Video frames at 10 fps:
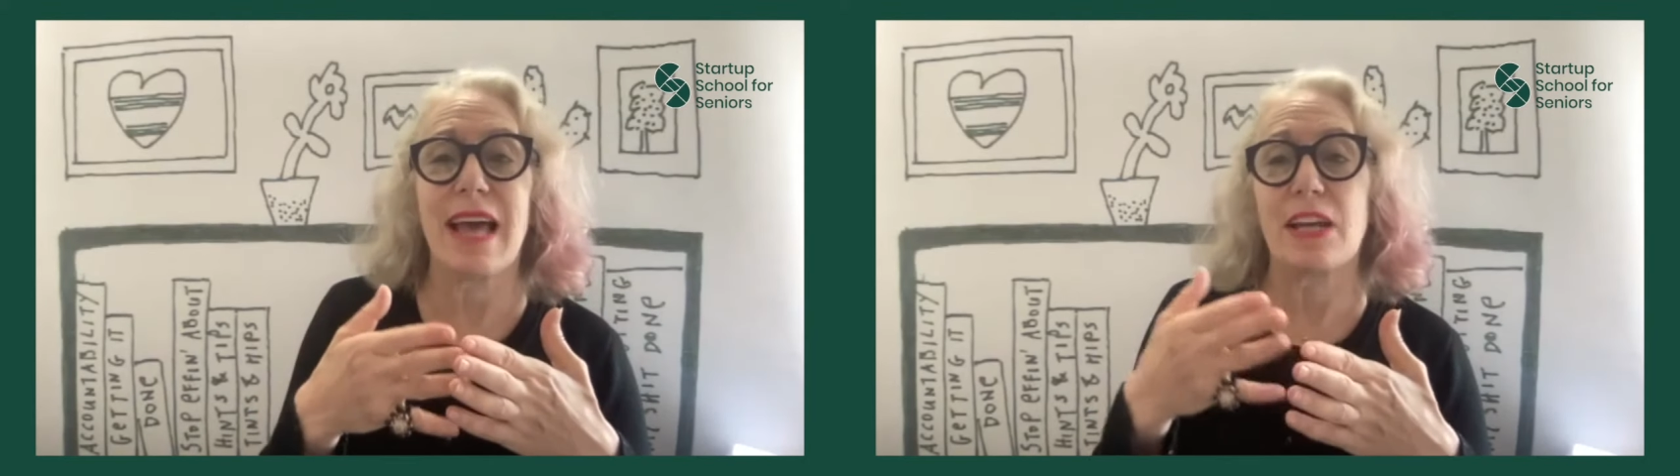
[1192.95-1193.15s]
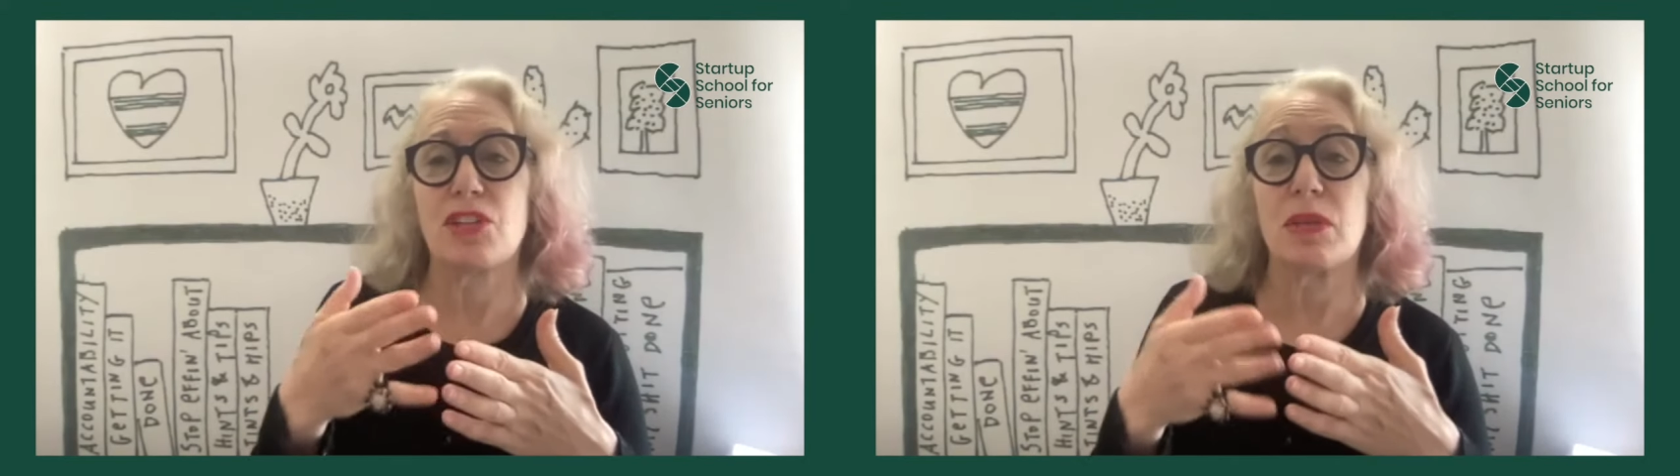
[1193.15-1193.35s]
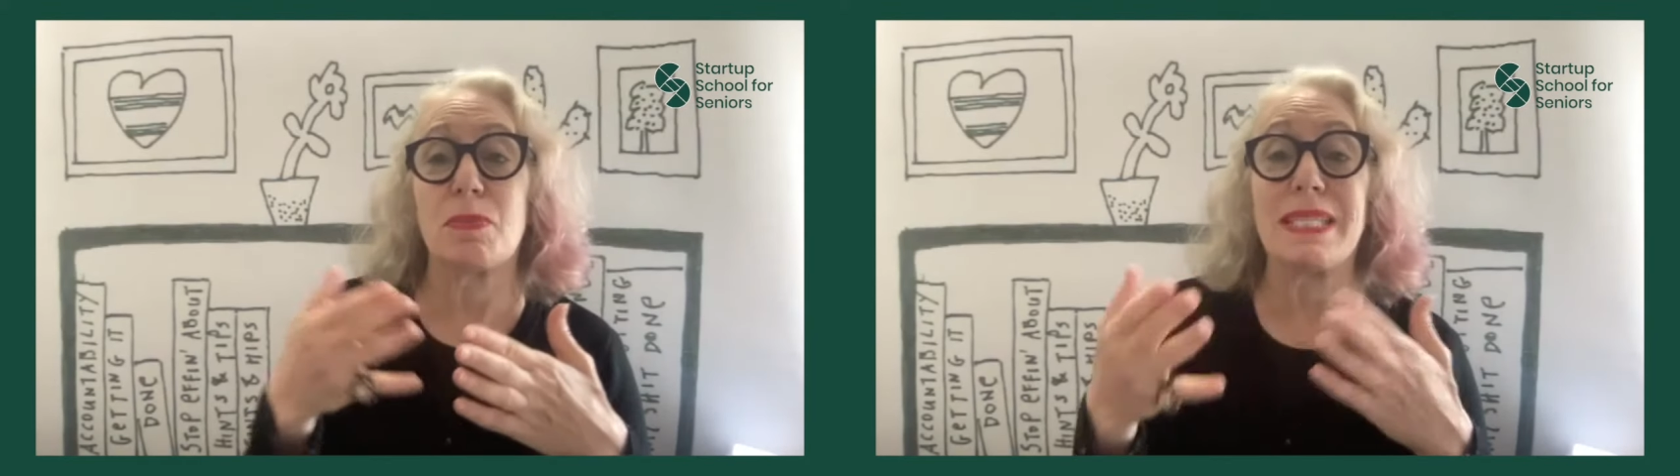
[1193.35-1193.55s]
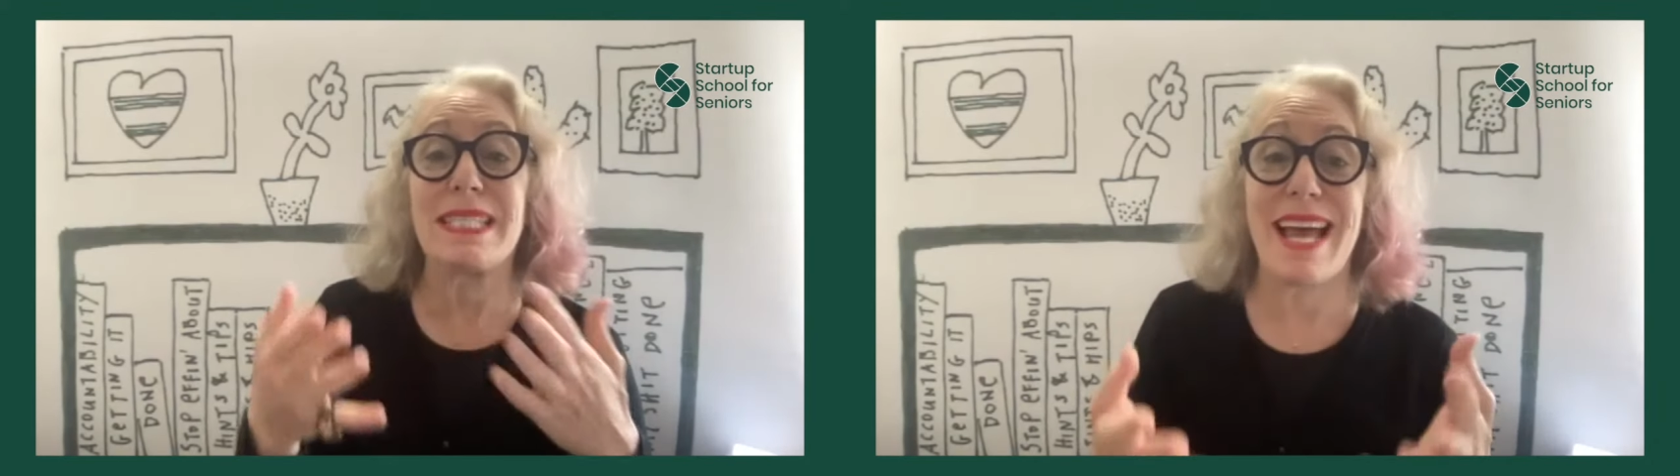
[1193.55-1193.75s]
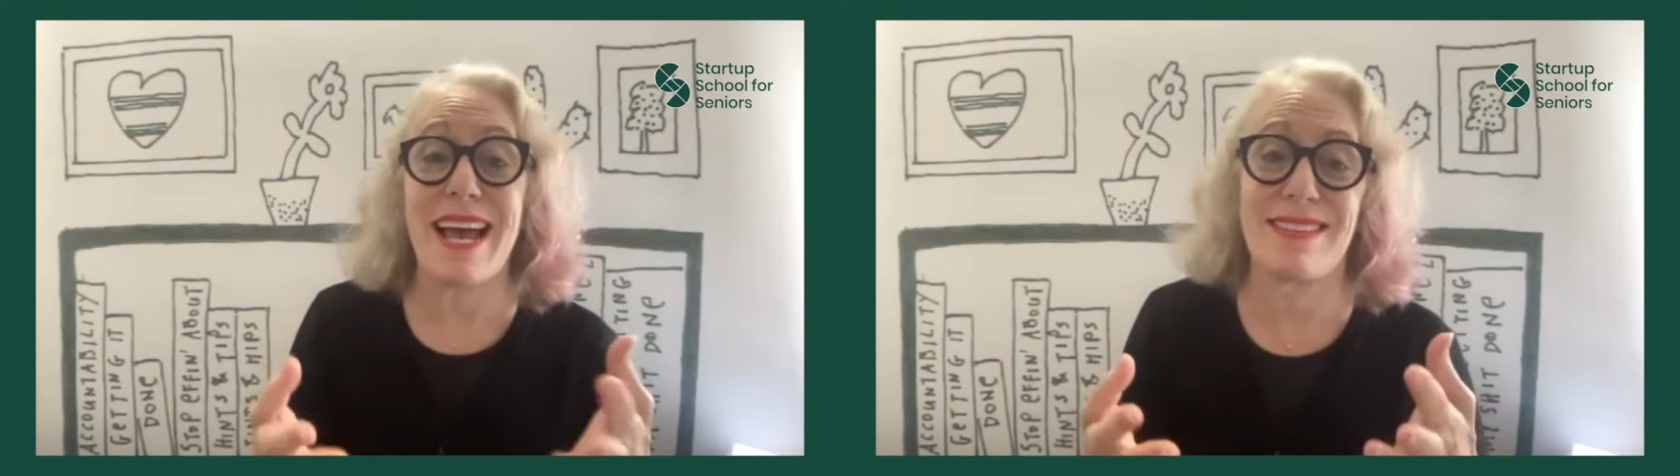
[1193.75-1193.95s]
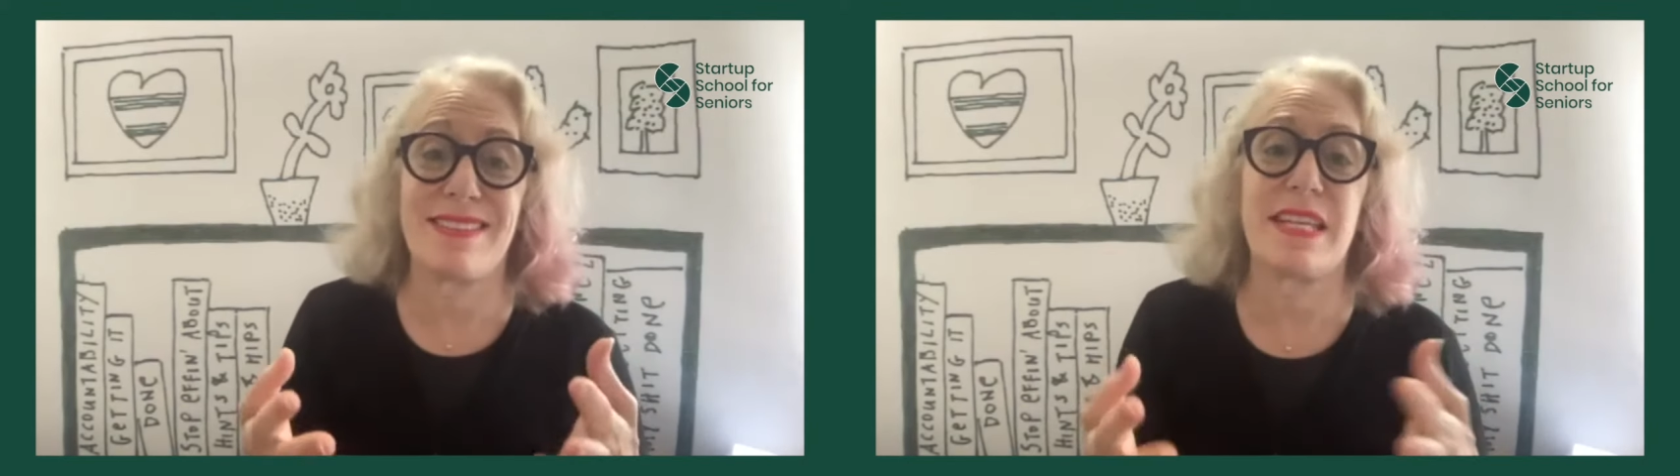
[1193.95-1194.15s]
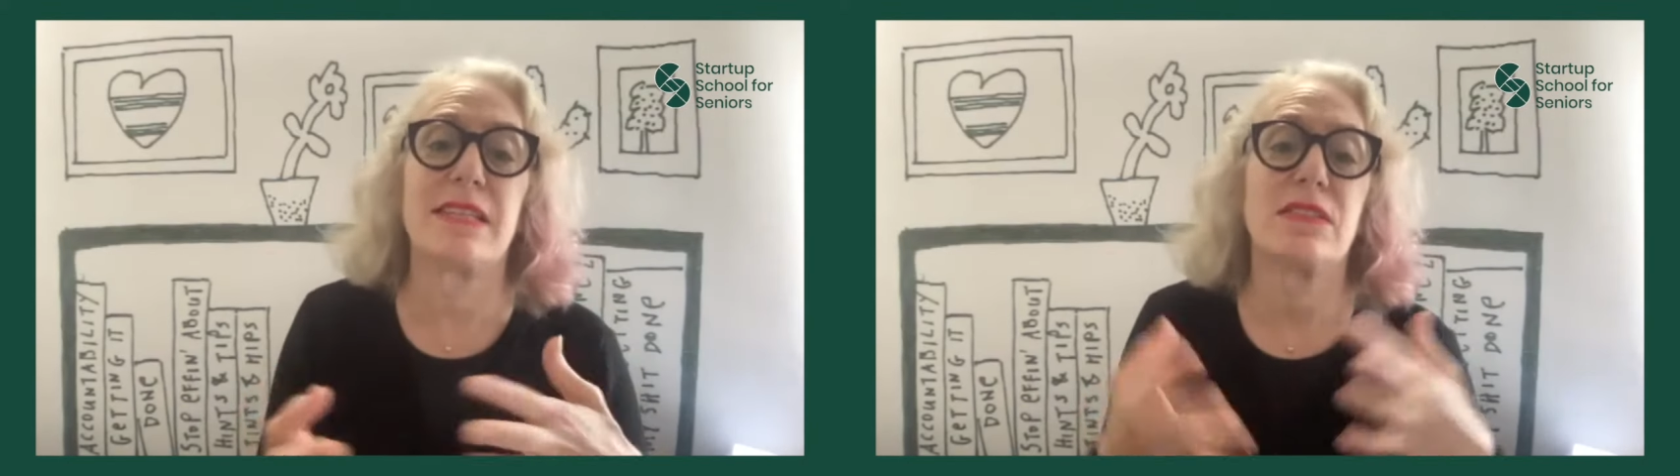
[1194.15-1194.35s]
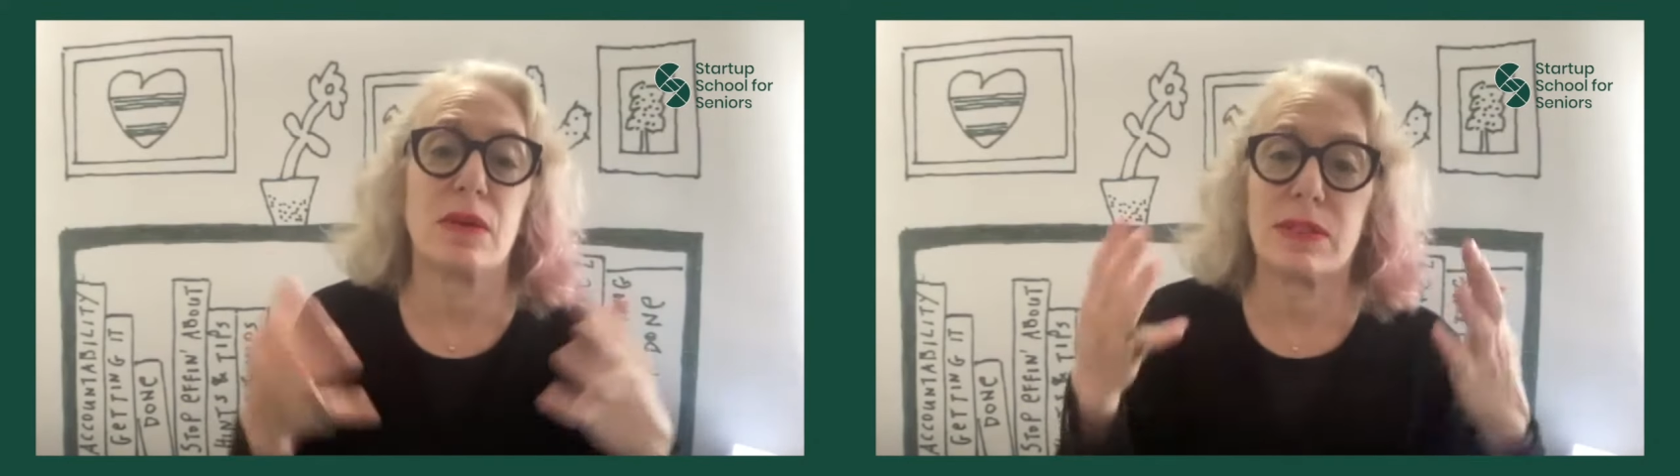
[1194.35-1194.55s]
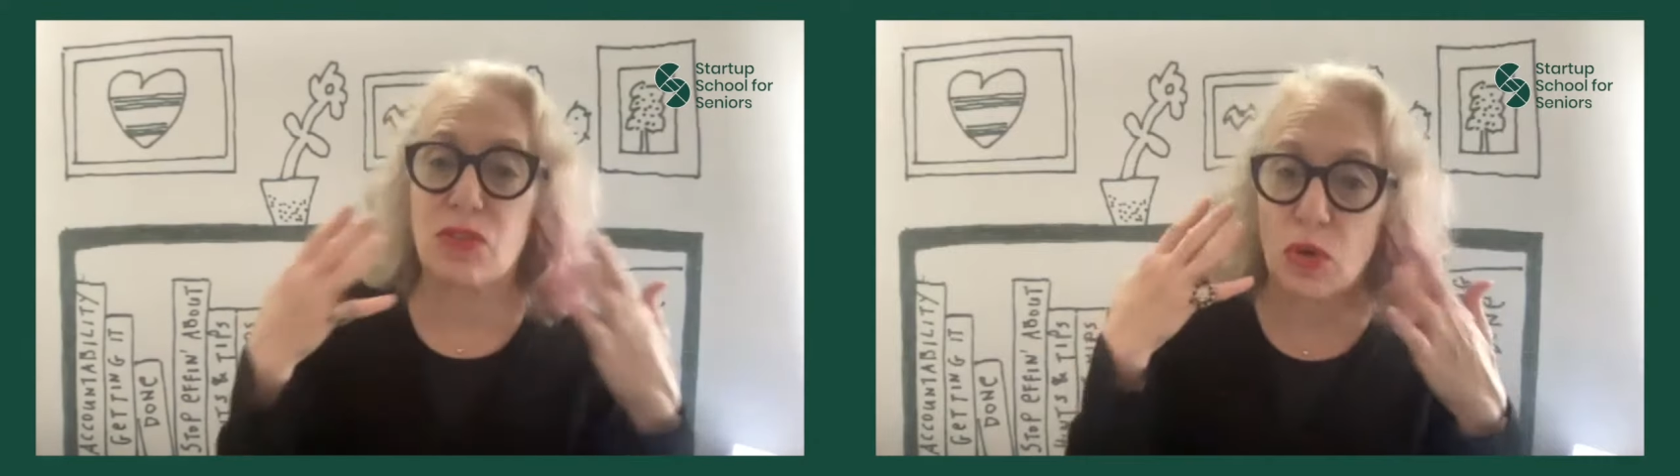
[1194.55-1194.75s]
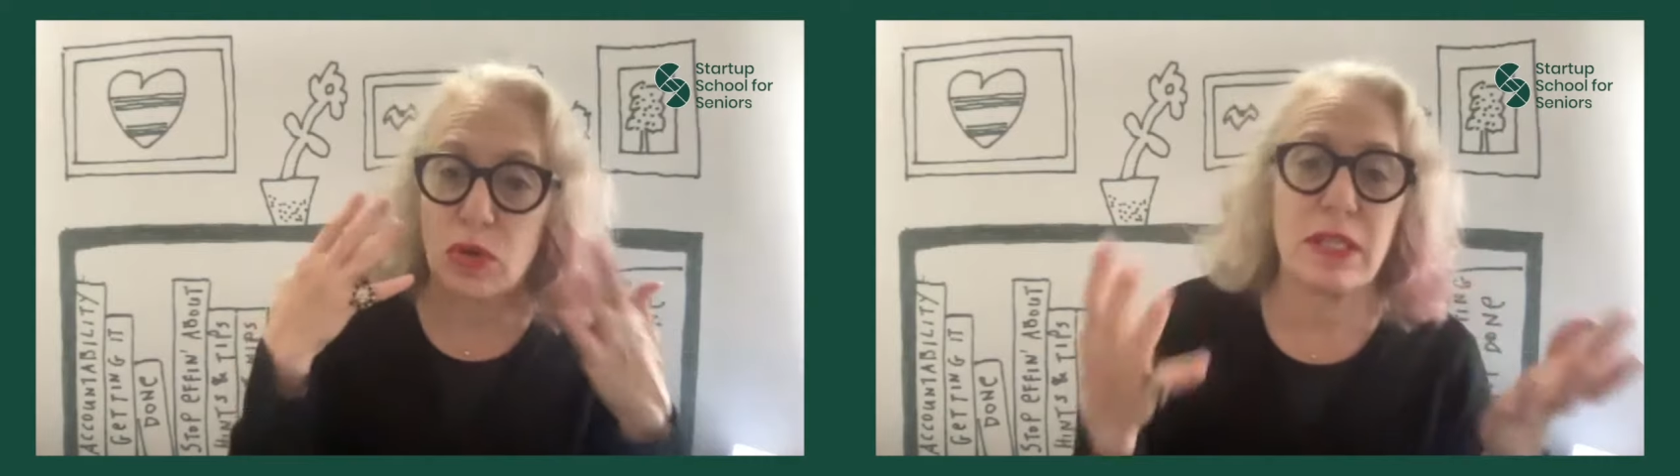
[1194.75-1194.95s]
actually been tested, so it's
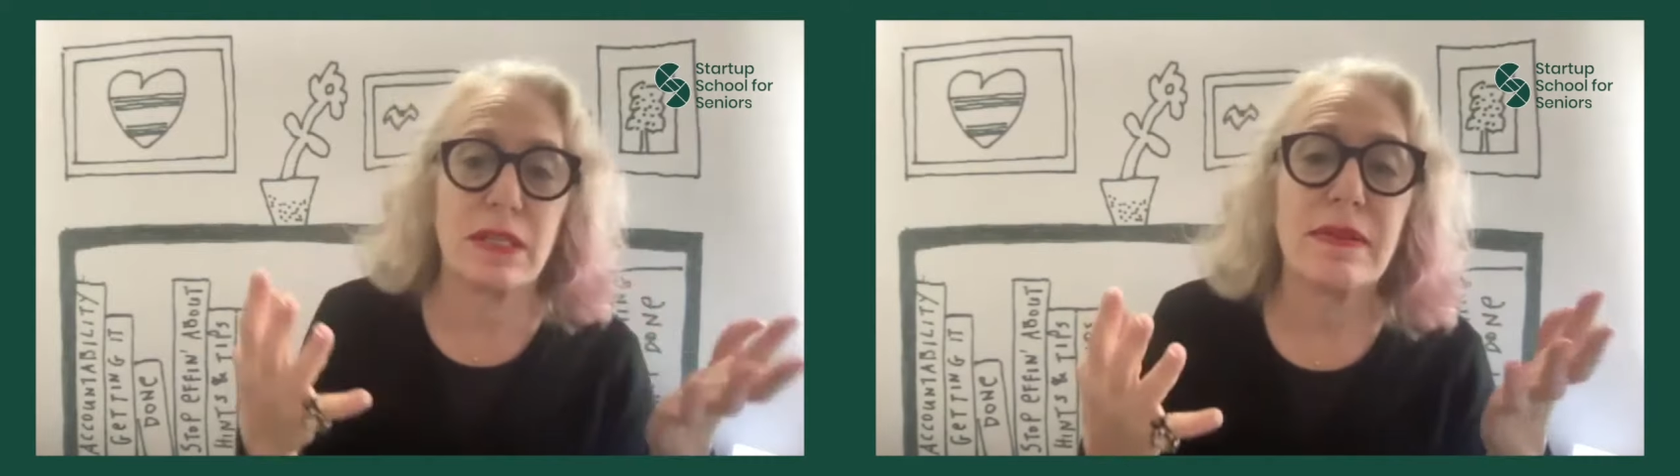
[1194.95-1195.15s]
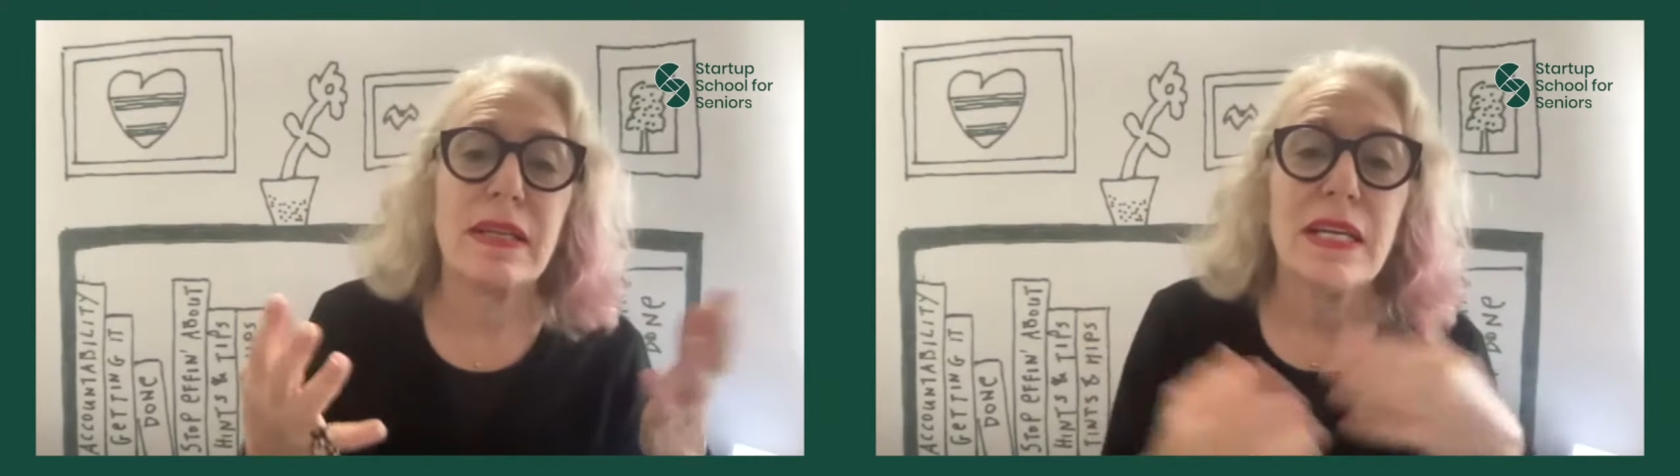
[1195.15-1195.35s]
not gonna,